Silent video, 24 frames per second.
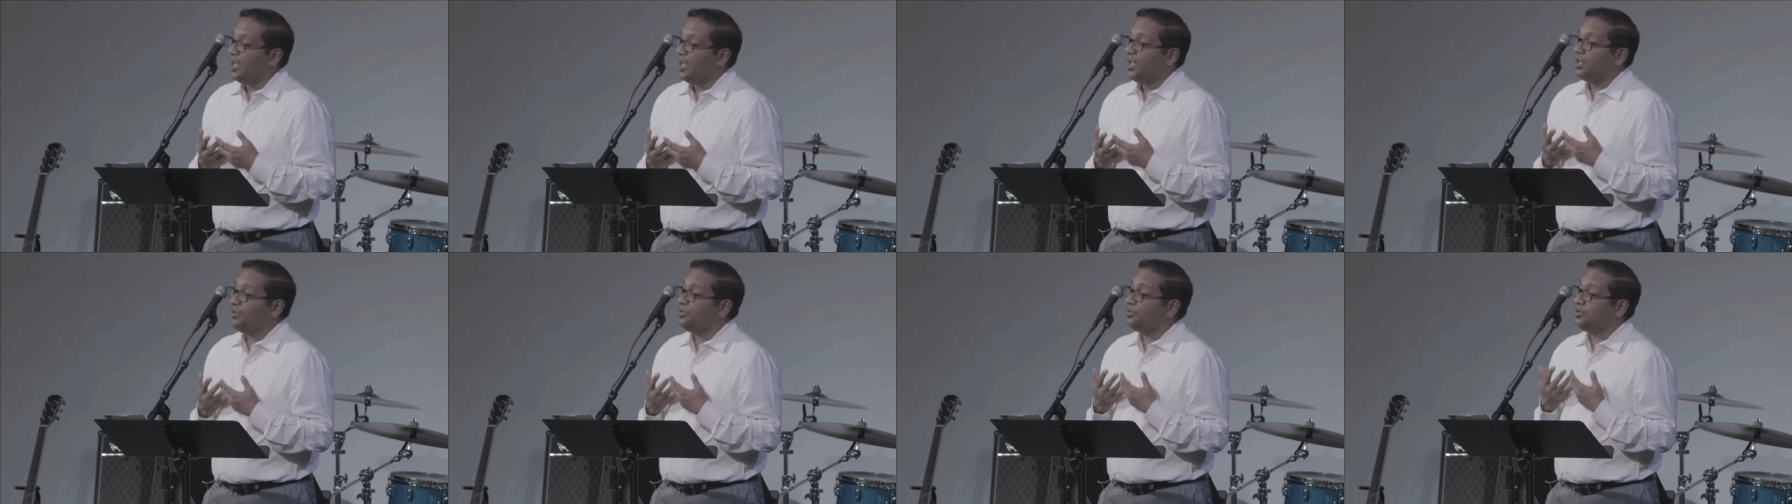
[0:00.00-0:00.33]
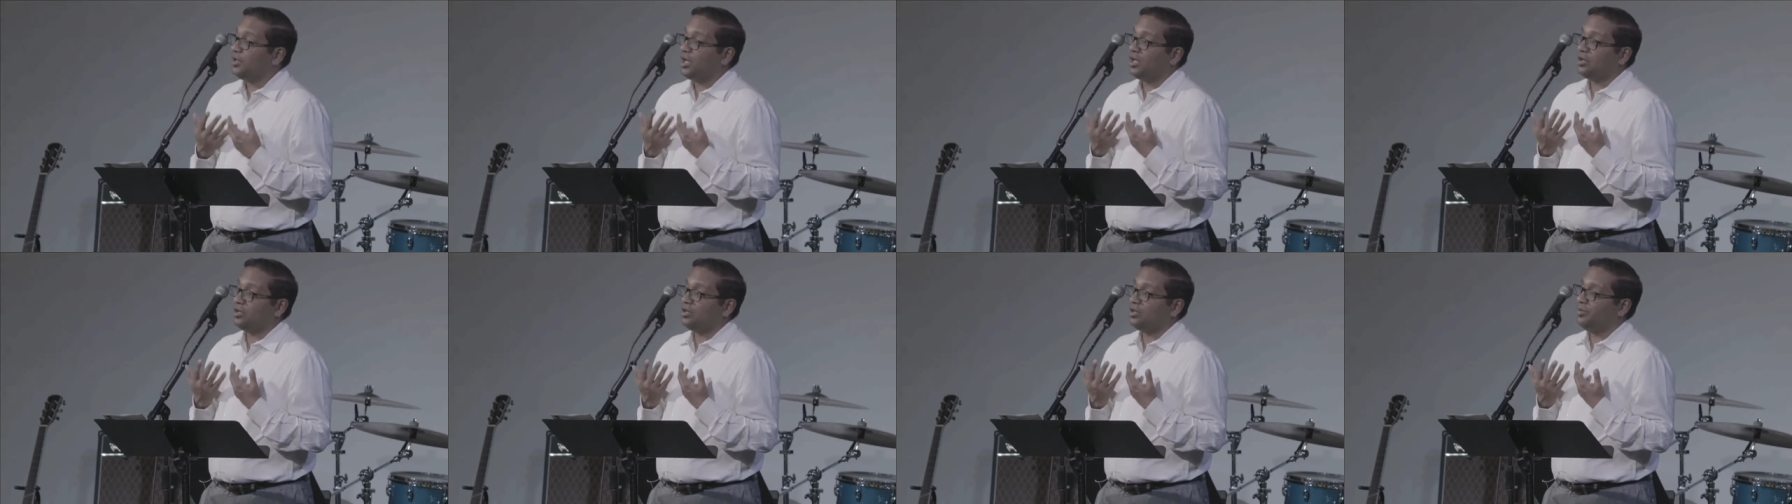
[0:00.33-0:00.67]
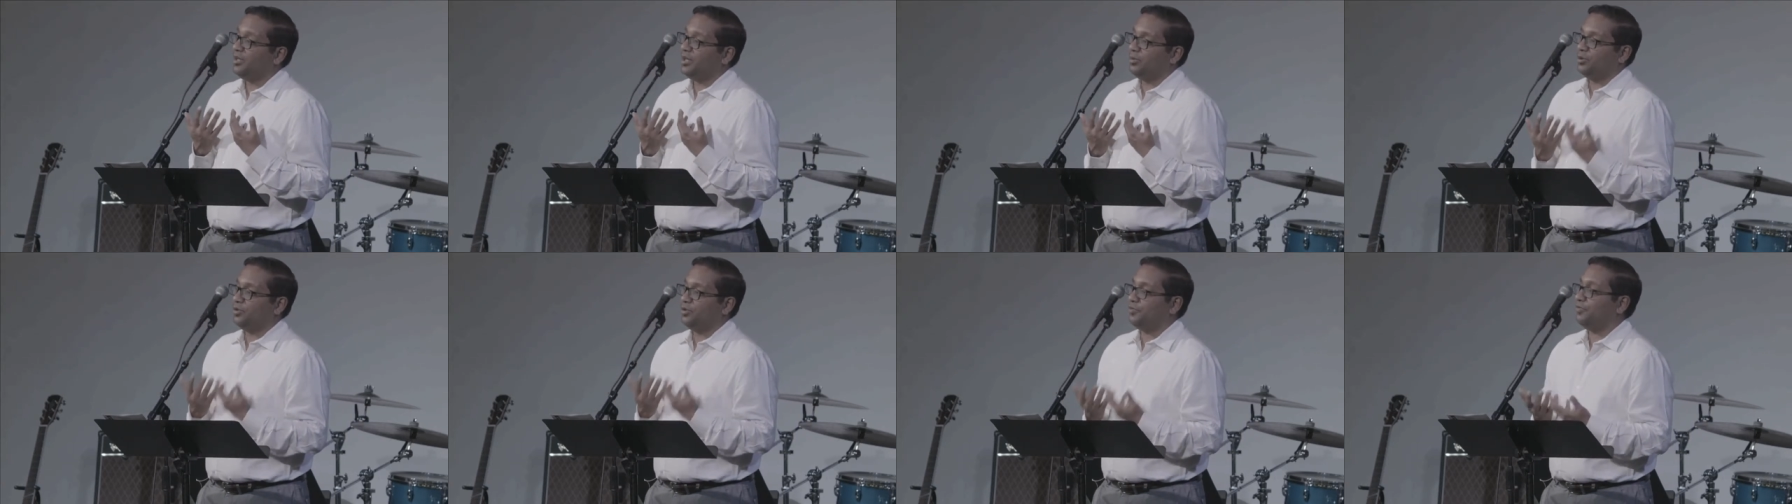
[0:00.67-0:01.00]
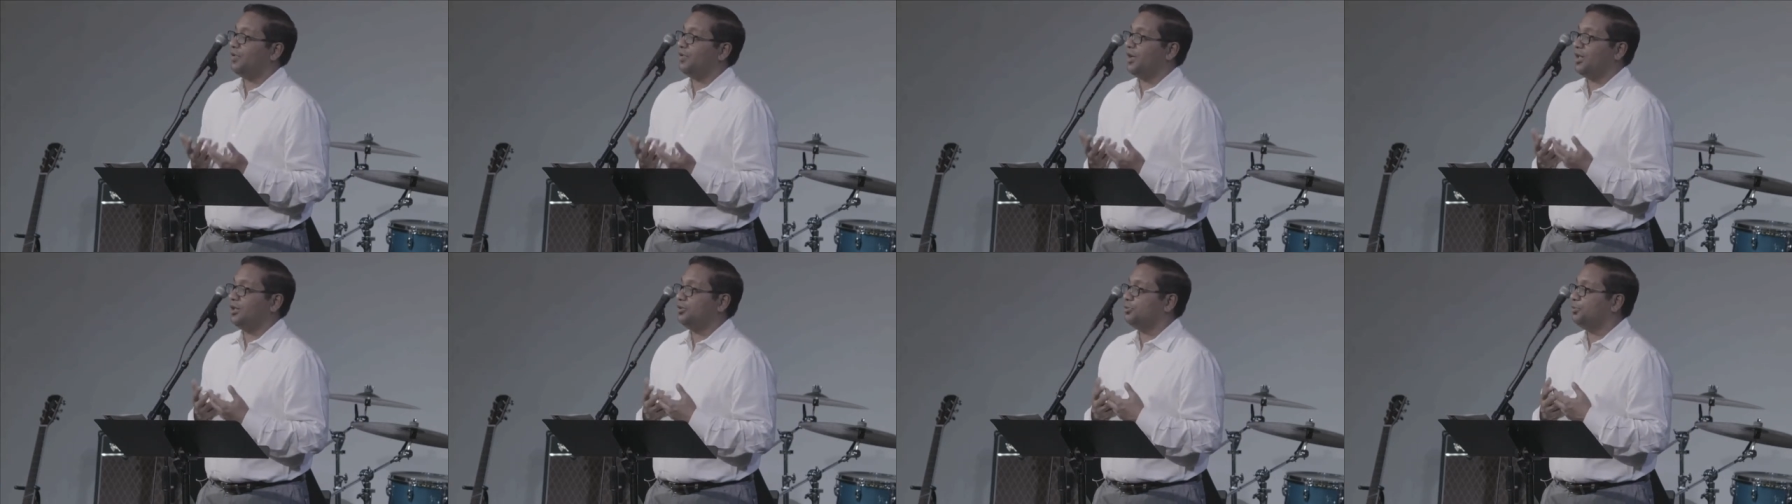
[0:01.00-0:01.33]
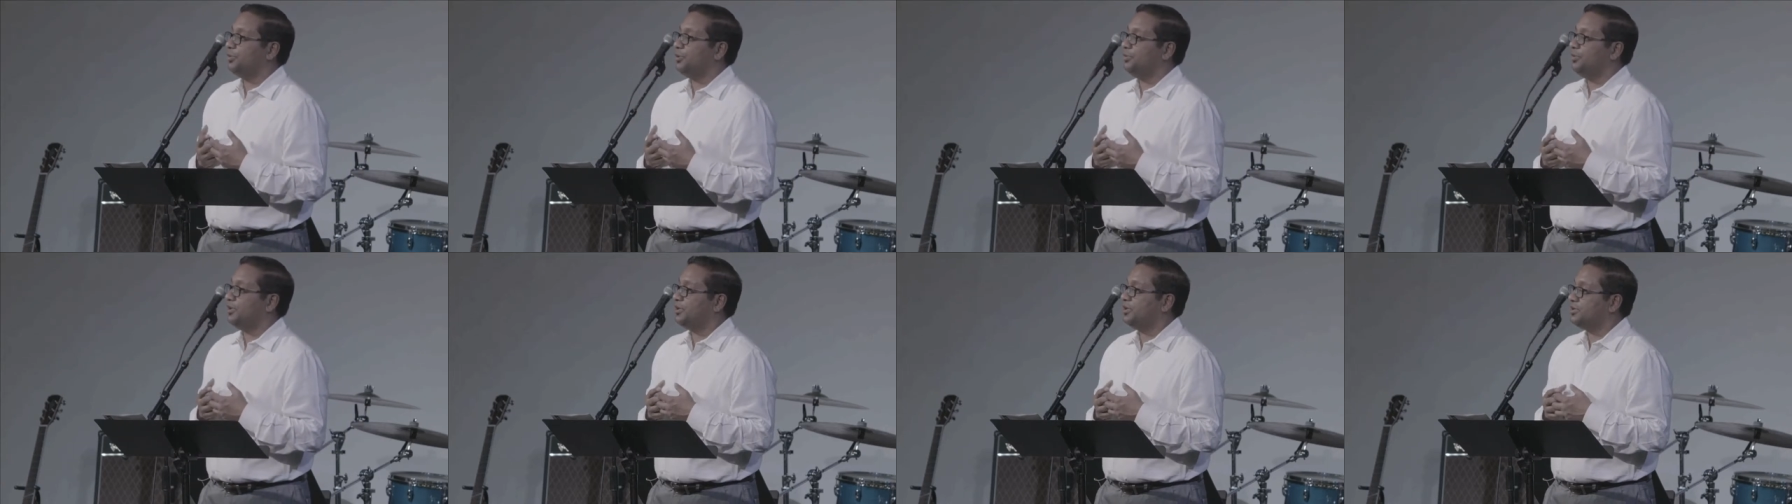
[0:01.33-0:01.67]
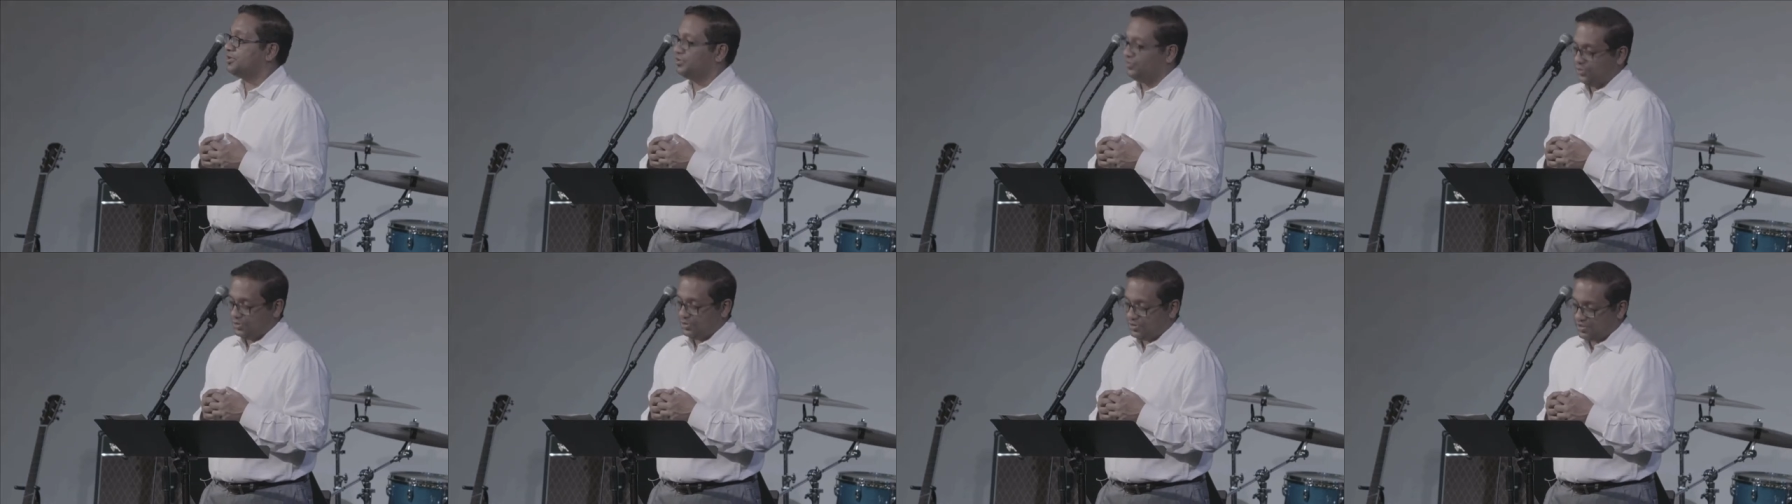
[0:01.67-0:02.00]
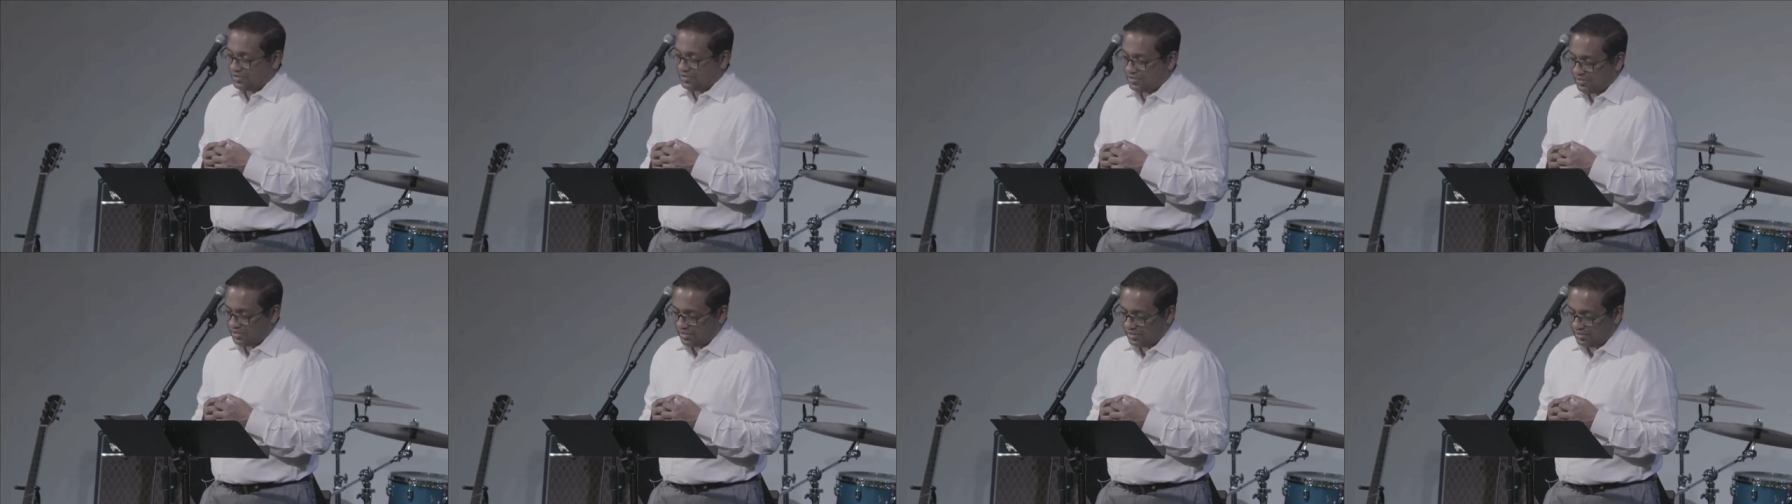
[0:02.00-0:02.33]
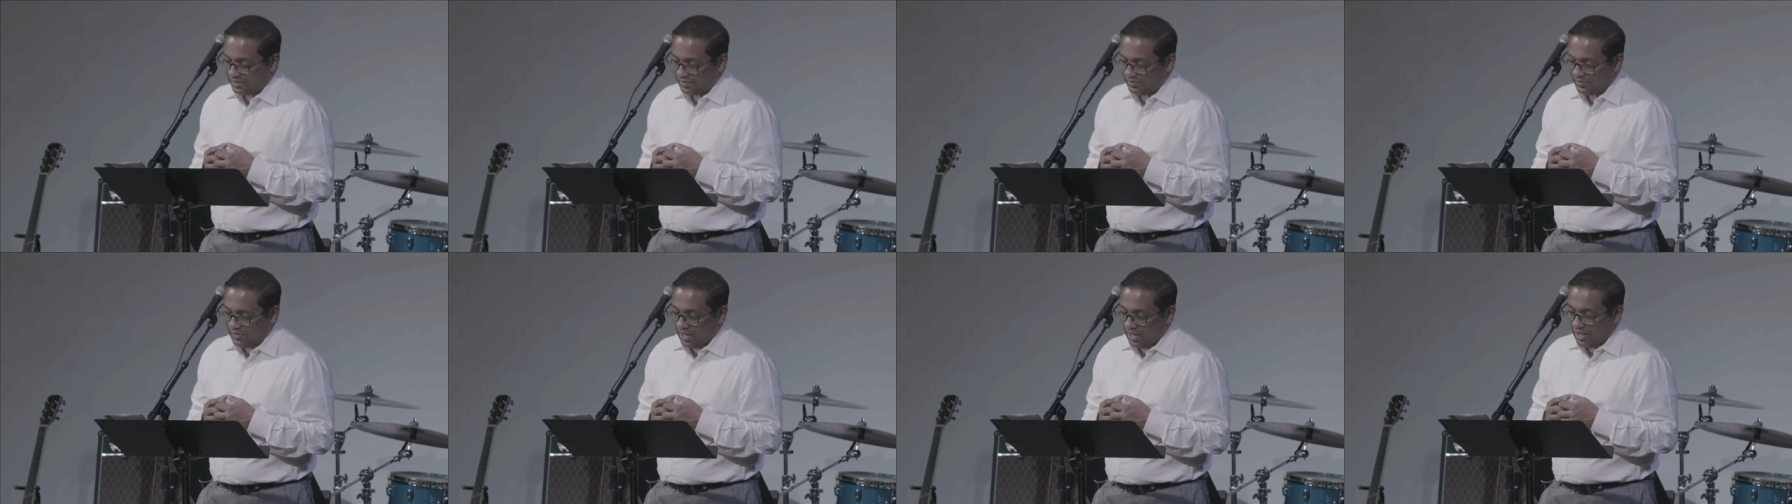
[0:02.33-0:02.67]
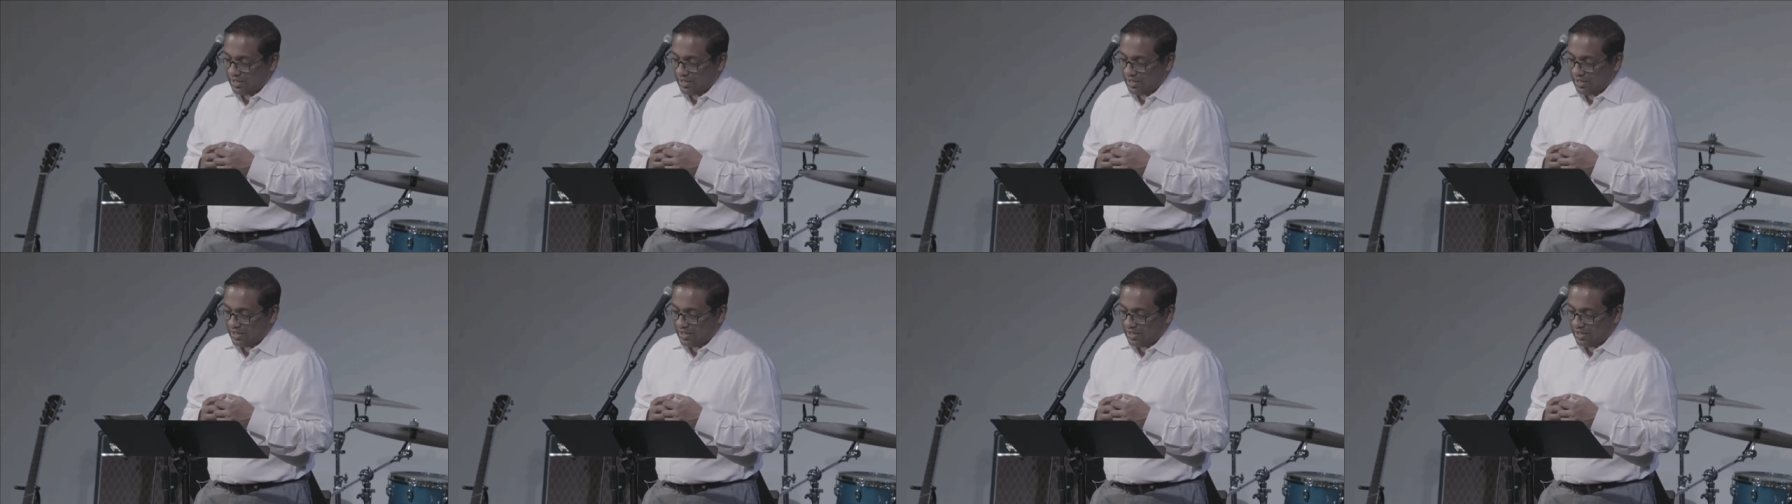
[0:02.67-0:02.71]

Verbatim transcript: and you're not going to be able to follow me because of your sin.